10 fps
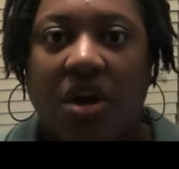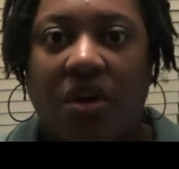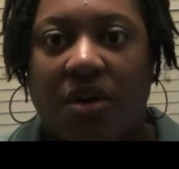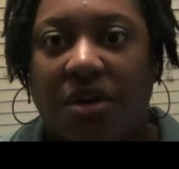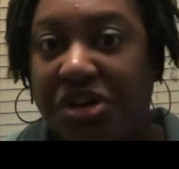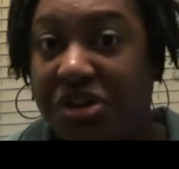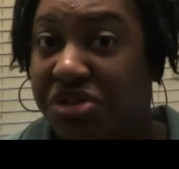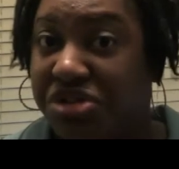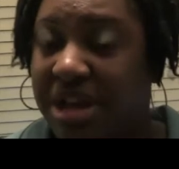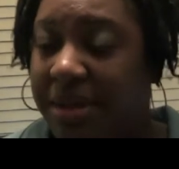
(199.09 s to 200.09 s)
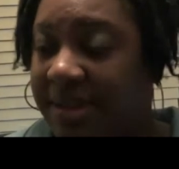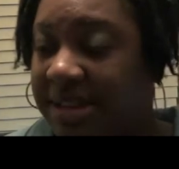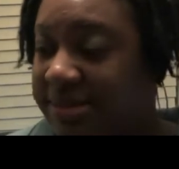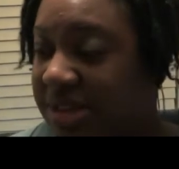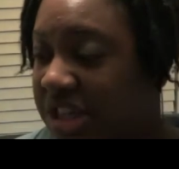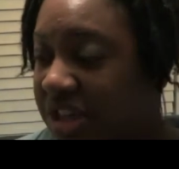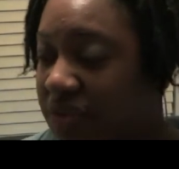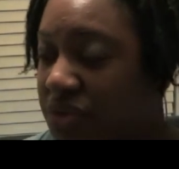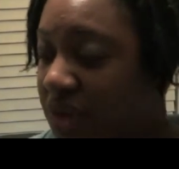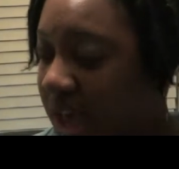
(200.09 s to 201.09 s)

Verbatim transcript: on your tummy, especially if you've